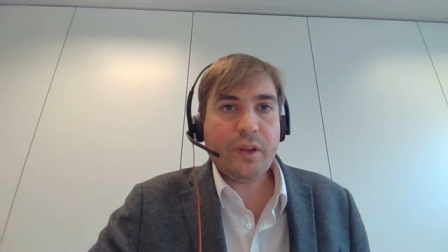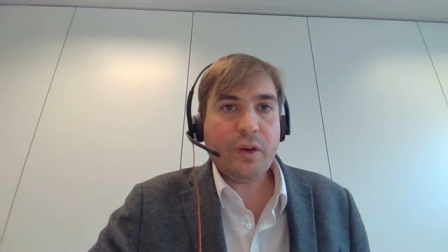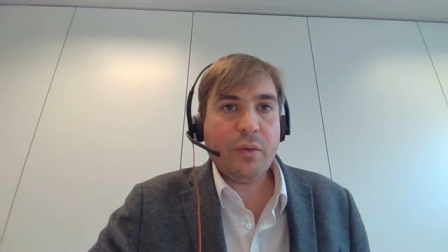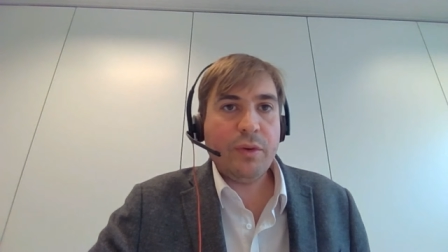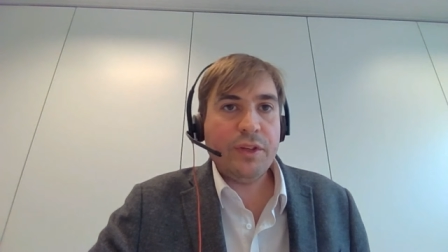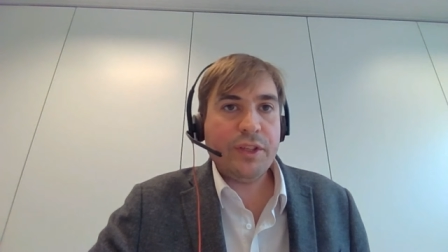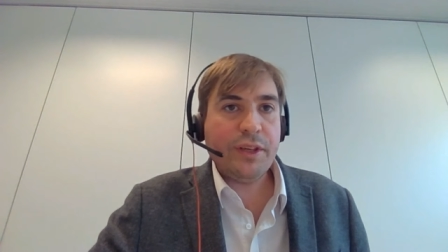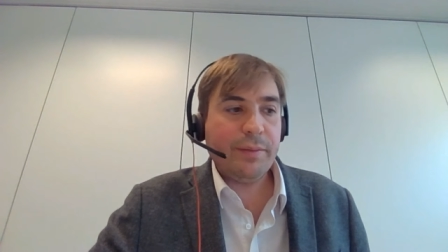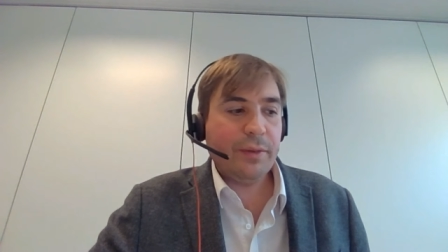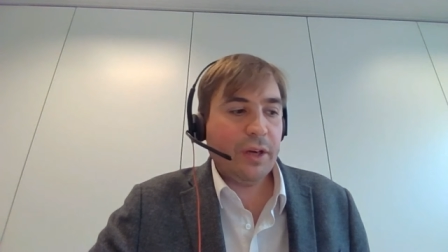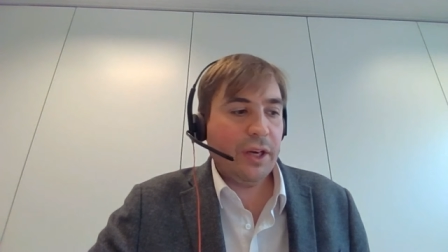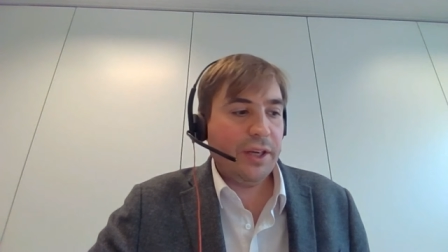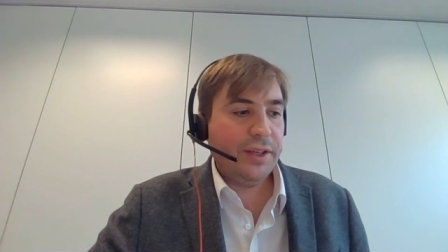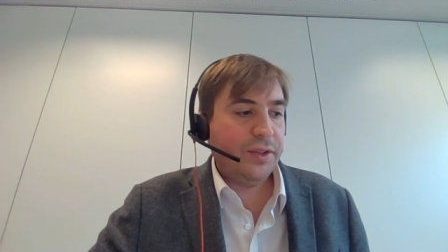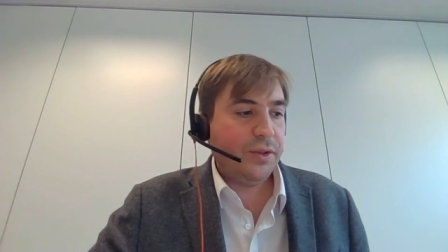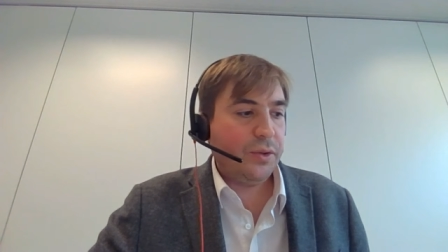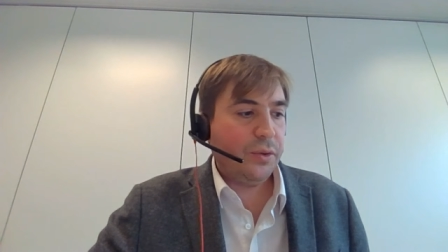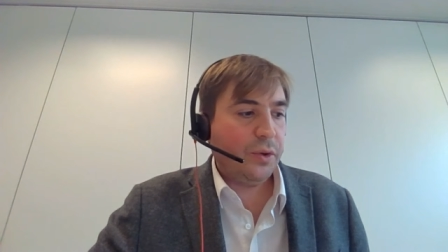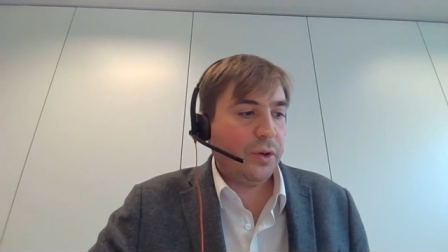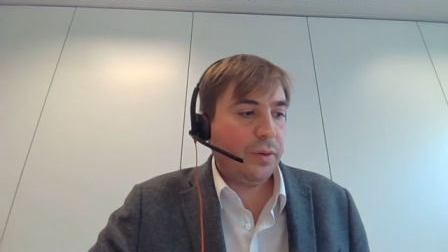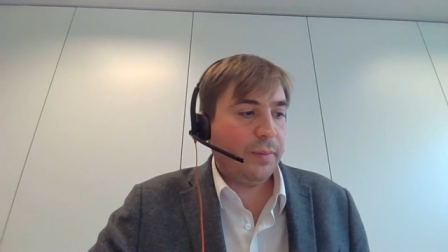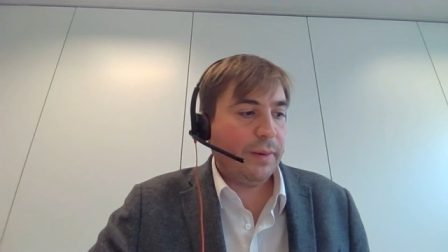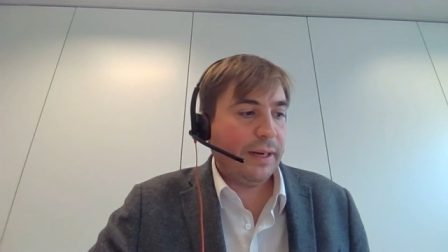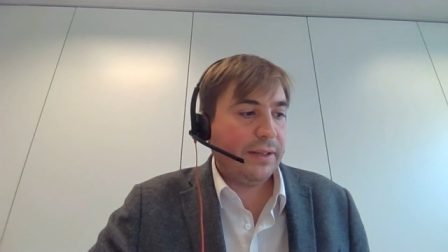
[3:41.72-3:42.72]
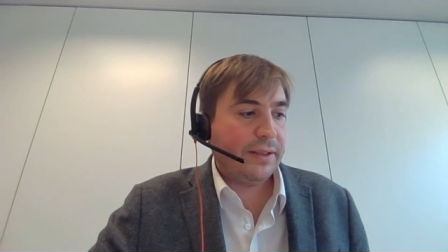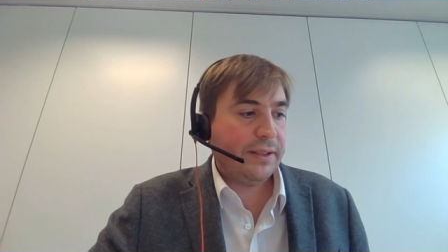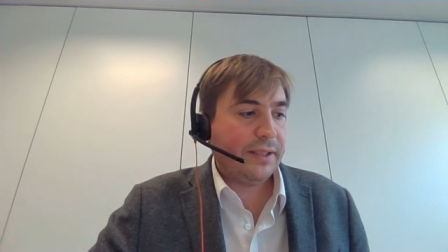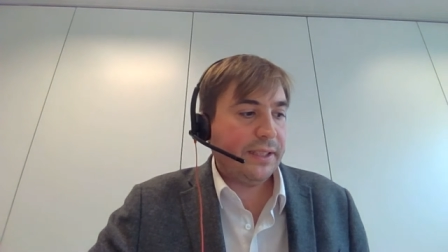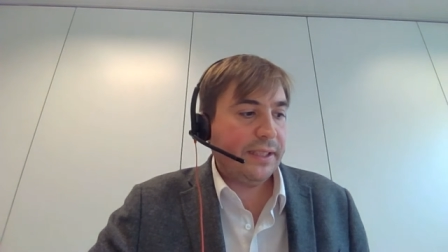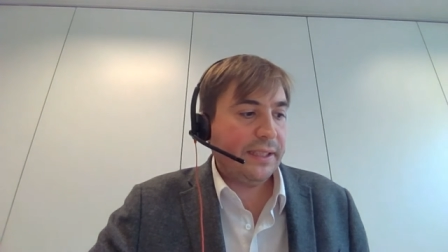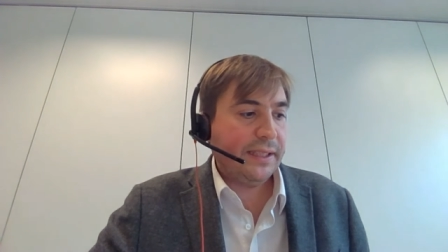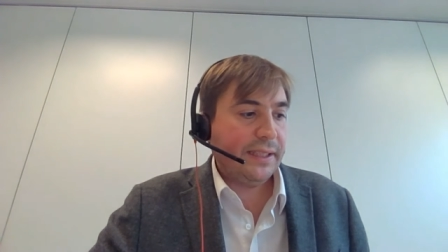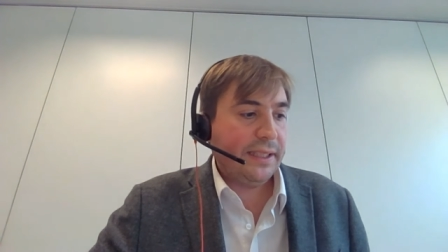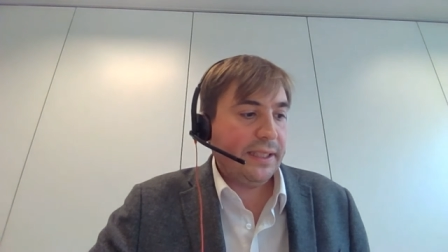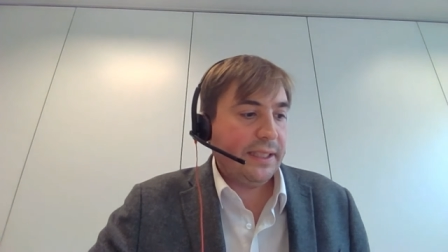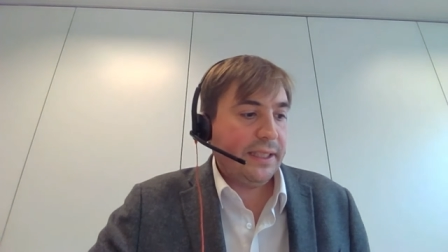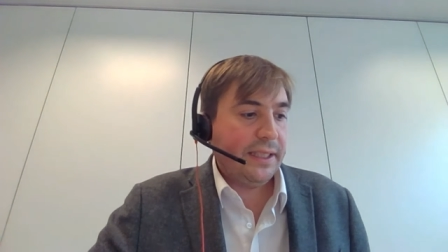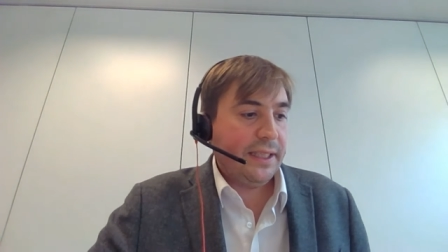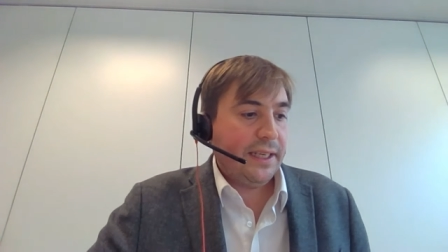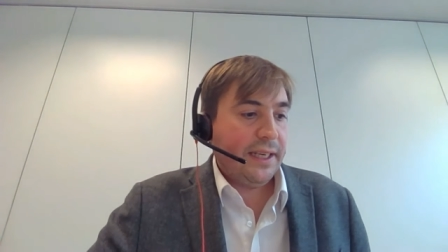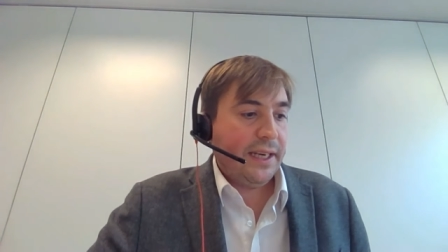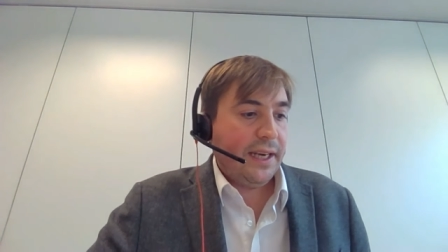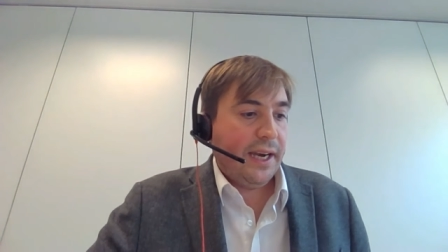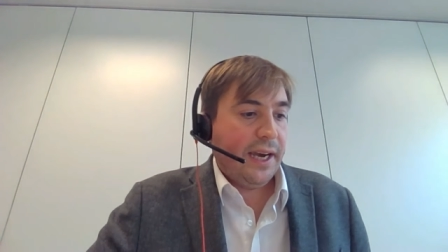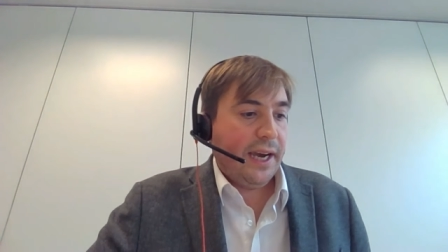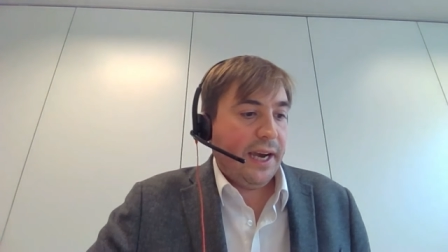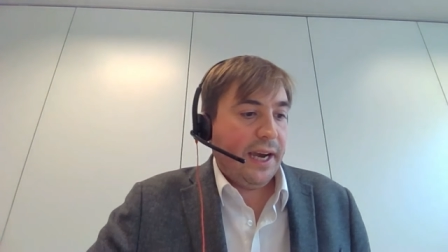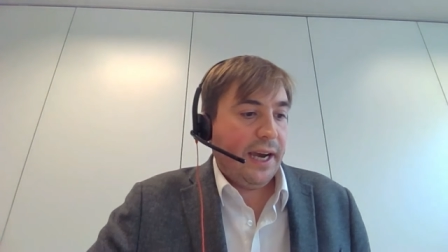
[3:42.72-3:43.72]
which I'm going to talk about.
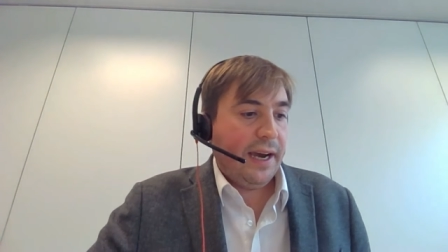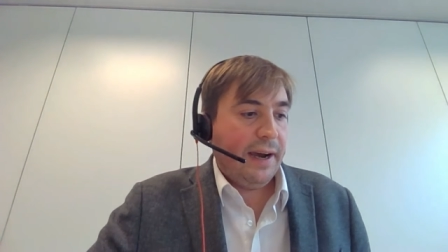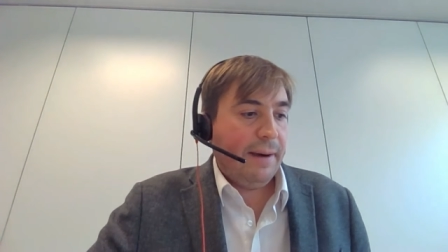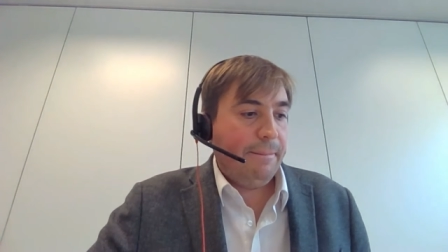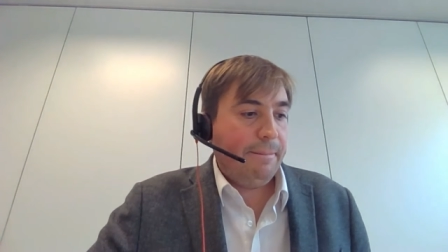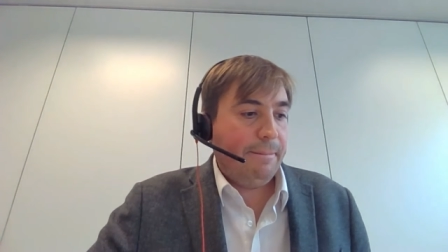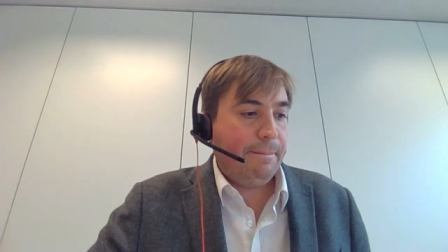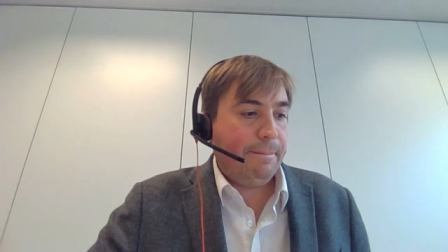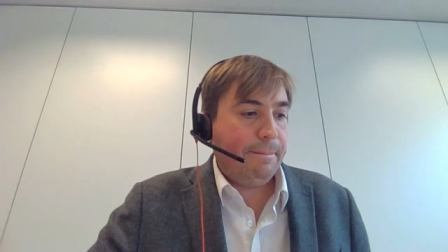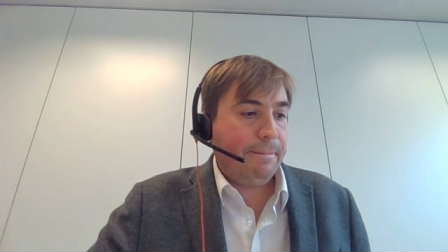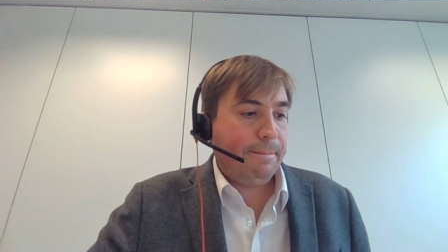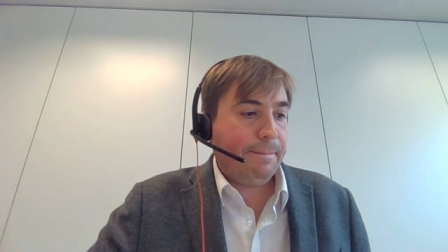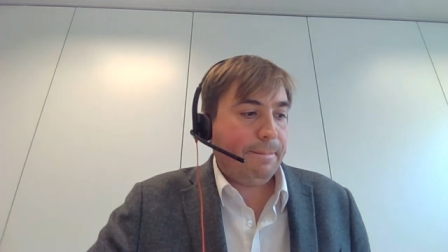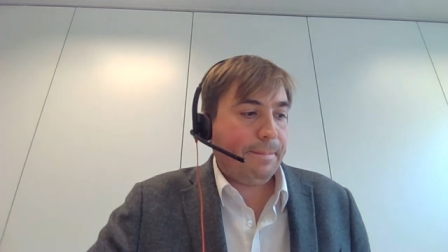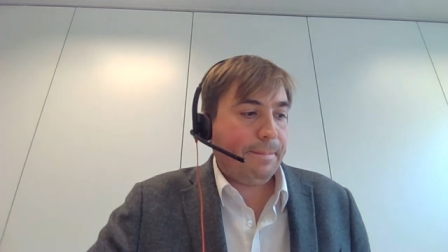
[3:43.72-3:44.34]
Um,